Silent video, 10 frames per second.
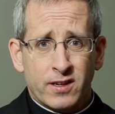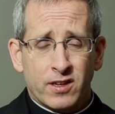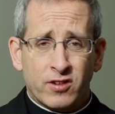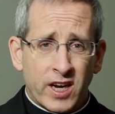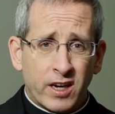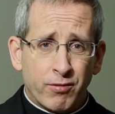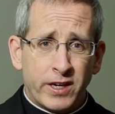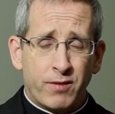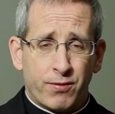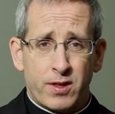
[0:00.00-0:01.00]
The second
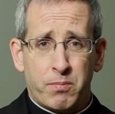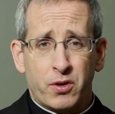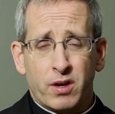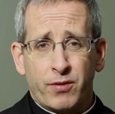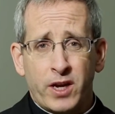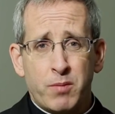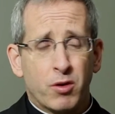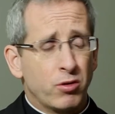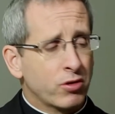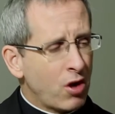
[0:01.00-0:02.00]
reading from the book of
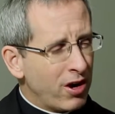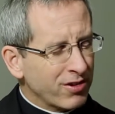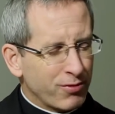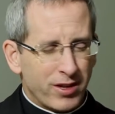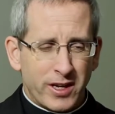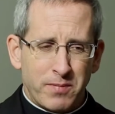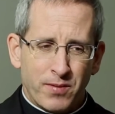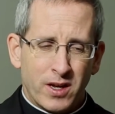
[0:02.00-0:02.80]
Hebrews talks really